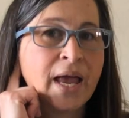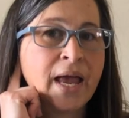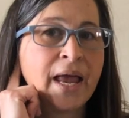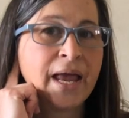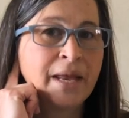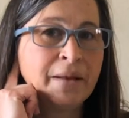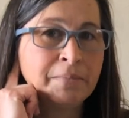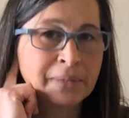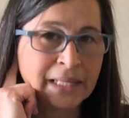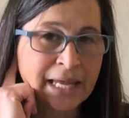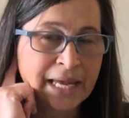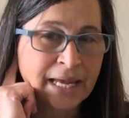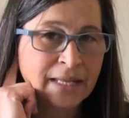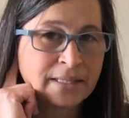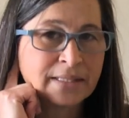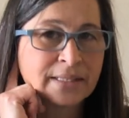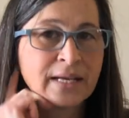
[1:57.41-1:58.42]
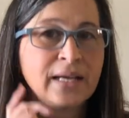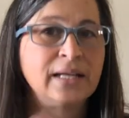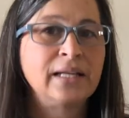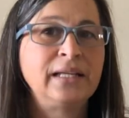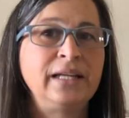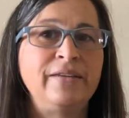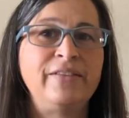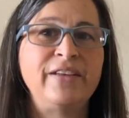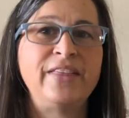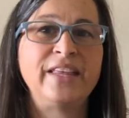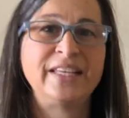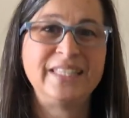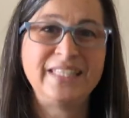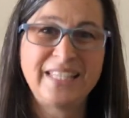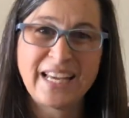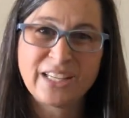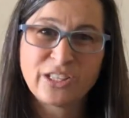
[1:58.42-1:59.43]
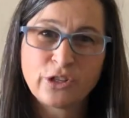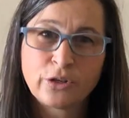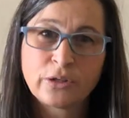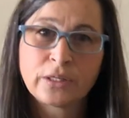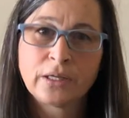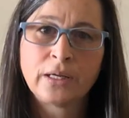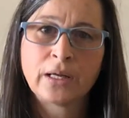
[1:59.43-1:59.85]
and plants live in the desert